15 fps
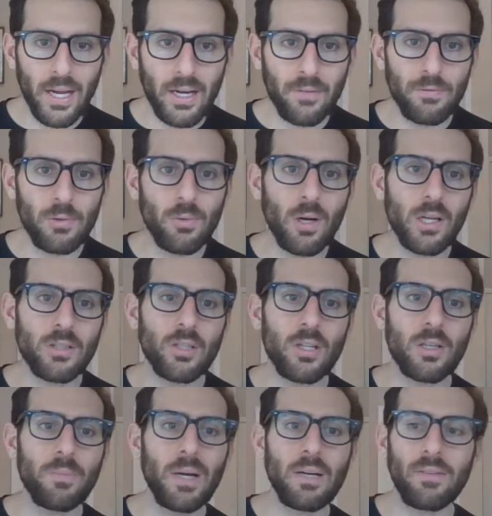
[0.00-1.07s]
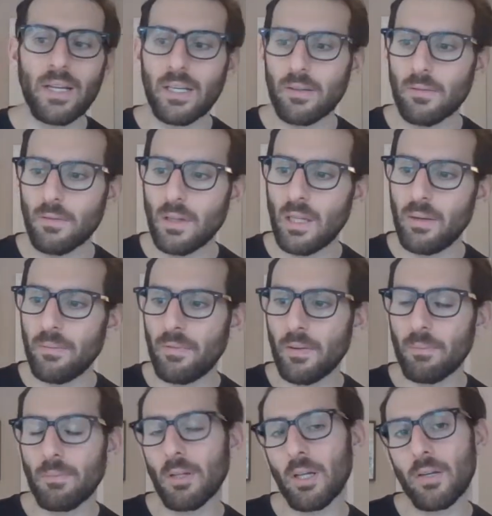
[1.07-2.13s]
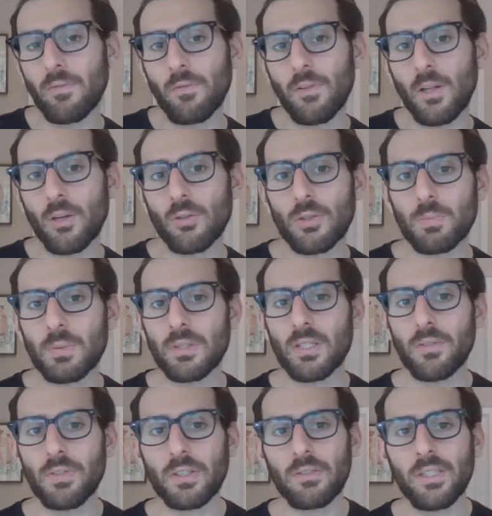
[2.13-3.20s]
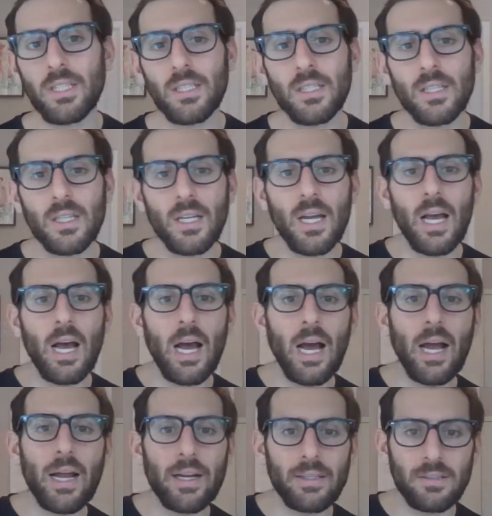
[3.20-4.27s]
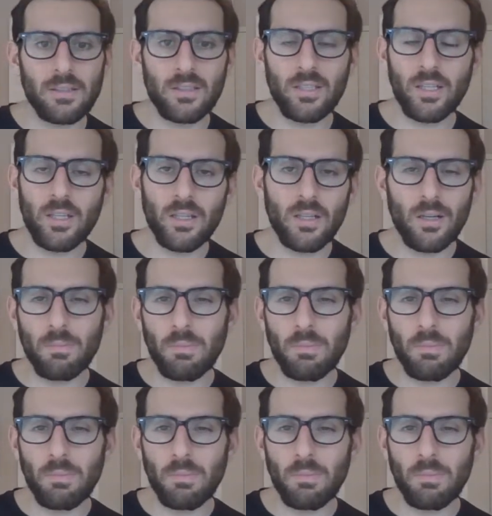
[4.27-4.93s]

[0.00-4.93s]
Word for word: And if you want to talk about like lymph and blood flow specifically, I did a